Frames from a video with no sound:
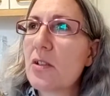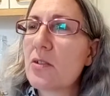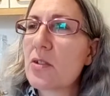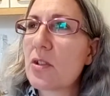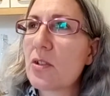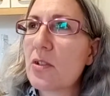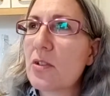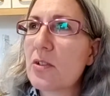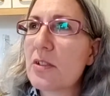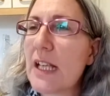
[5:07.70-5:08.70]

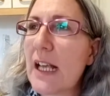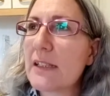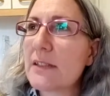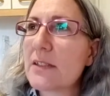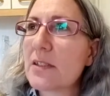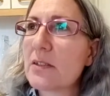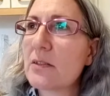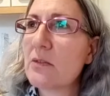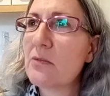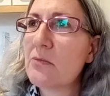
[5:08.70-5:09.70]
tours and
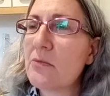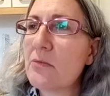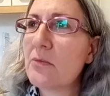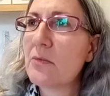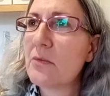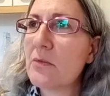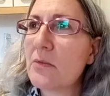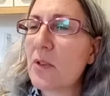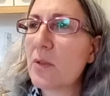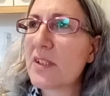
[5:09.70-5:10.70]

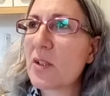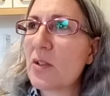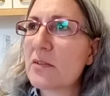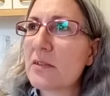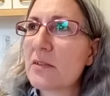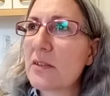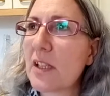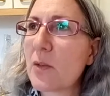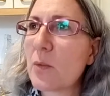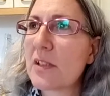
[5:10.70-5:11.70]
oh, it's gone. The
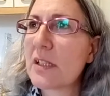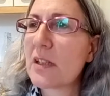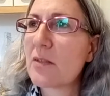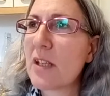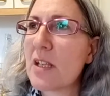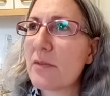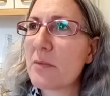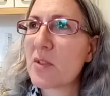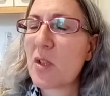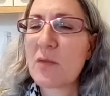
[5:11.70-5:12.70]
other one I did 3 of them.
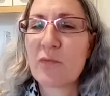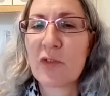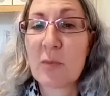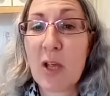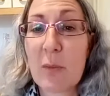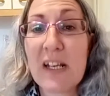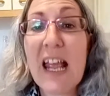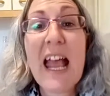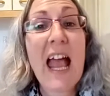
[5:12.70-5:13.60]
It's gone for the moment.